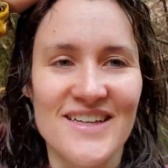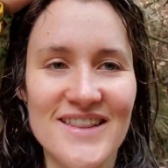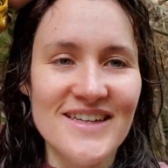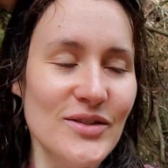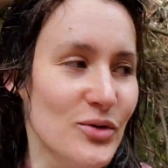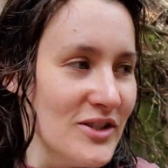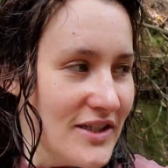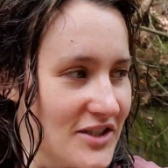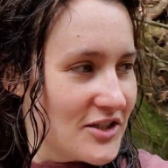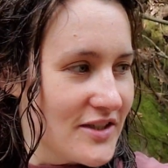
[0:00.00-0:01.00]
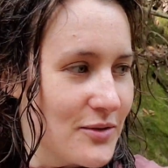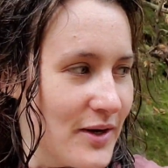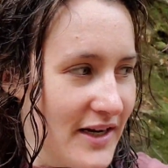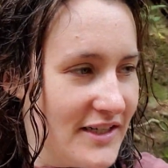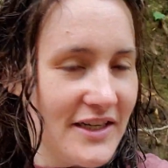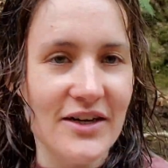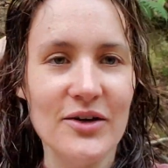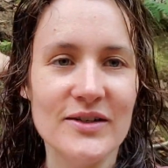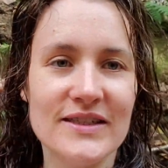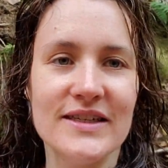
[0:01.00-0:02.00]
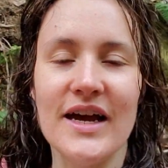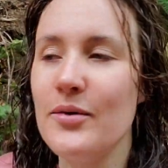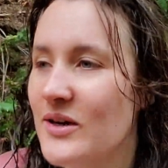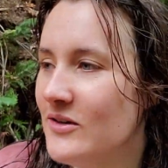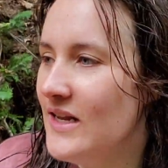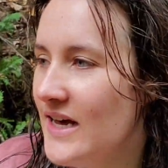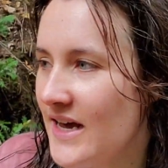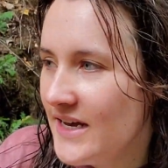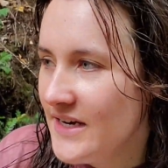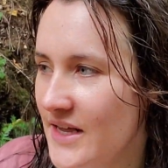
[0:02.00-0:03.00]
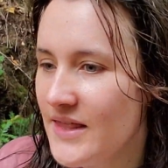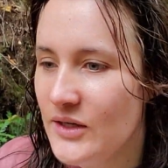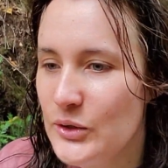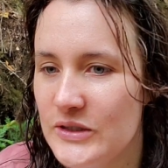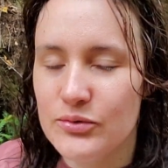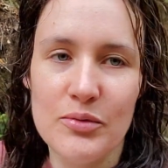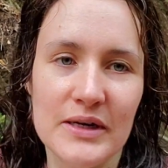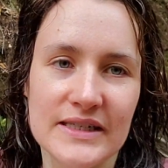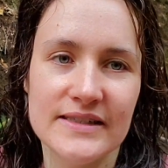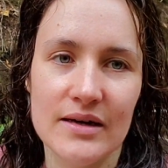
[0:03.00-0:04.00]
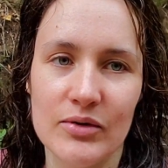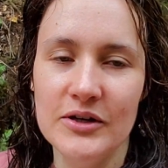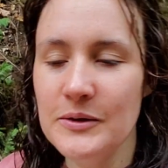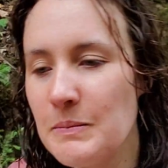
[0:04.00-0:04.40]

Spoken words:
This was such a great idea, honestly. I read online that you could swim here in summer,